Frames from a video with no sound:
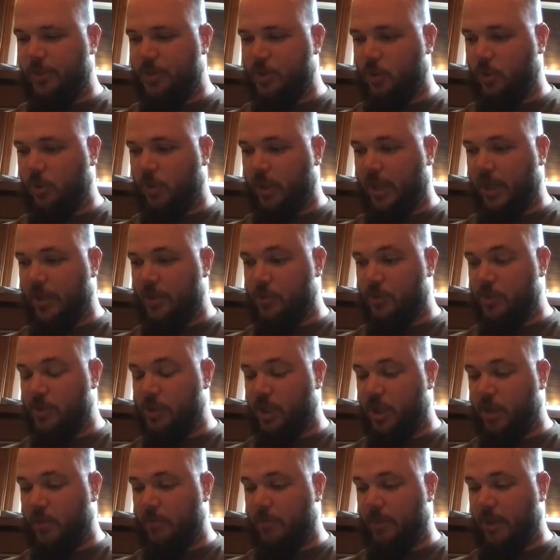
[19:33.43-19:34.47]
toll house when
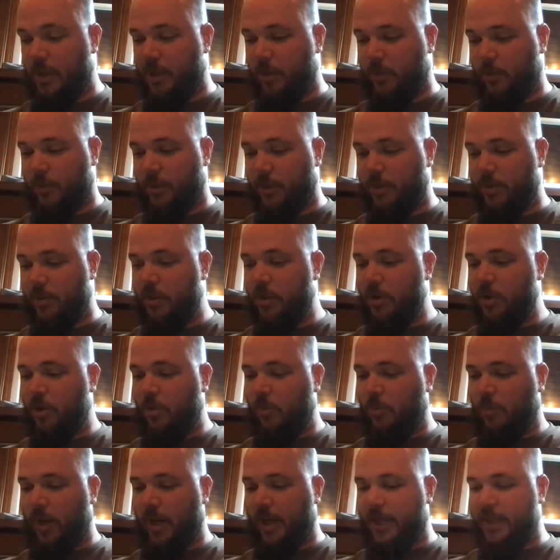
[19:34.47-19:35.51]
Tom Baldwin,
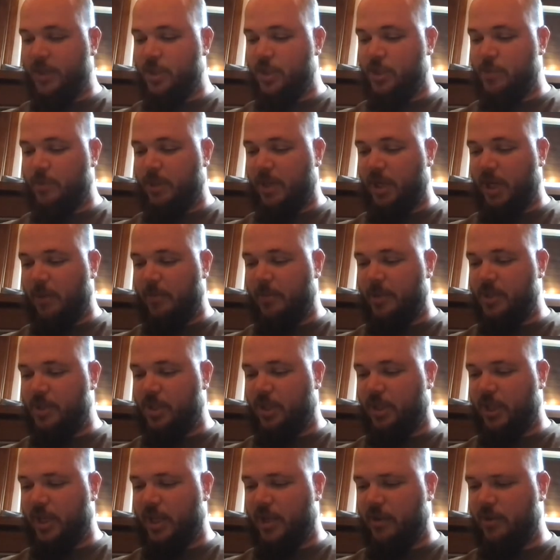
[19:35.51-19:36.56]
riding just behind me,
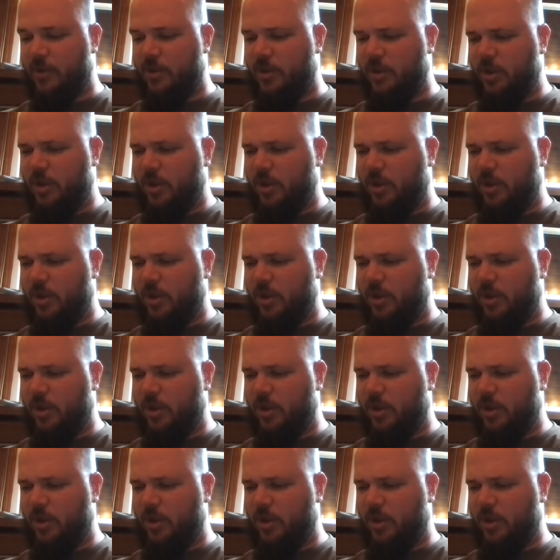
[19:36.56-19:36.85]
sung out,